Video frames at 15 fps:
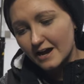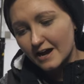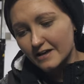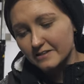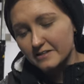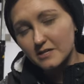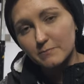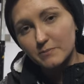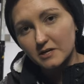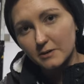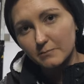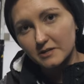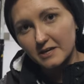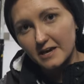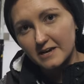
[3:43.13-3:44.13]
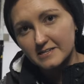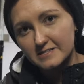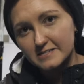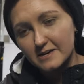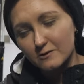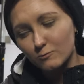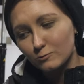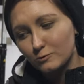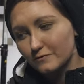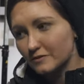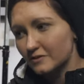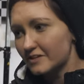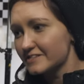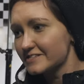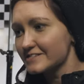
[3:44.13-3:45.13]
and then they pick up the case and all of
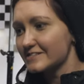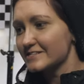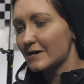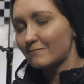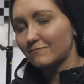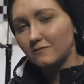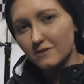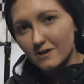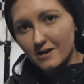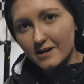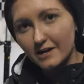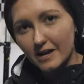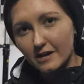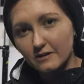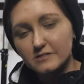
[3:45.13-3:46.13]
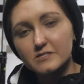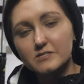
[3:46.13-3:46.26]
the lenses come flying out.